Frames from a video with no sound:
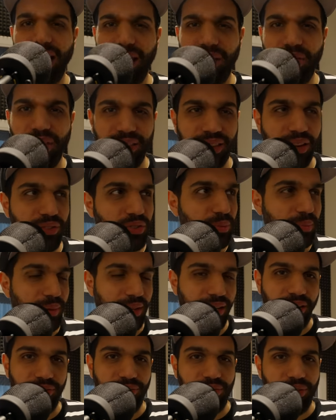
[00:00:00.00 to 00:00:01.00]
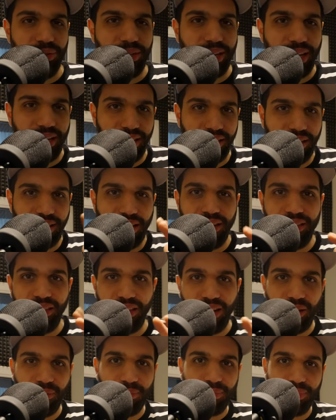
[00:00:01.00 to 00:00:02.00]
And I think that should be enough. You can cut
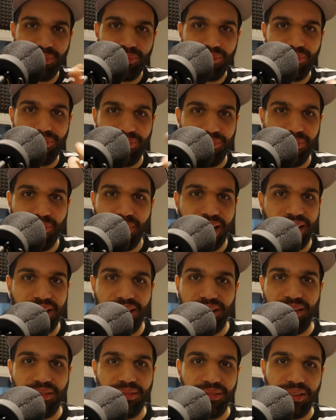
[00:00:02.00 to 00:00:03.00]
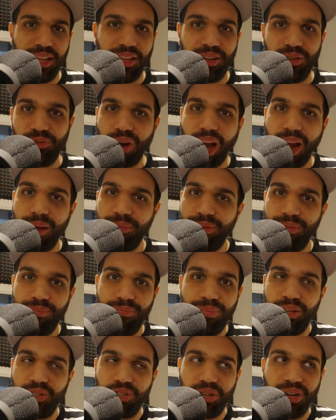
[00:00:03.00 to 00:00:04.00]
it up make it like a rap,
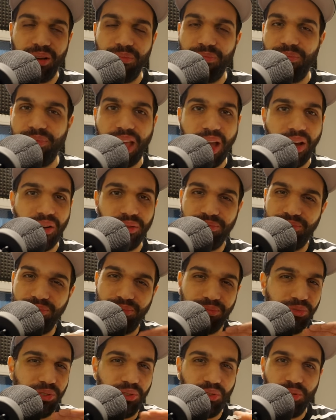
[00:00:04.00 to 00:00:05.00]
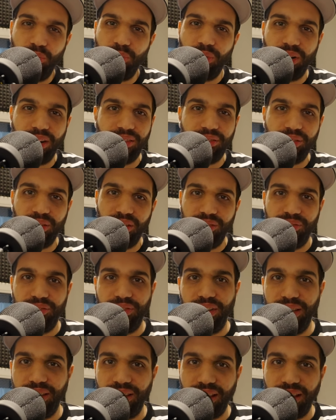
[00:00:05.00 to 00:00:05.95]
pitch it up, down, do whatever you feel